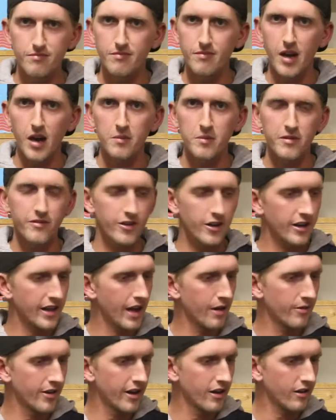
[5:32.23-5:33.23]
help me figure
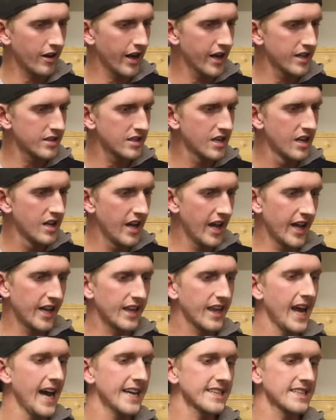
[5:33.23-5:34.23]
that one out, guys,
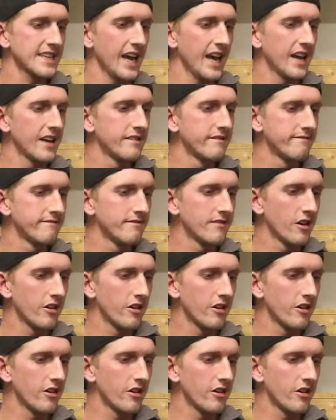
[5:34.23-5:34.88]
and Cascade.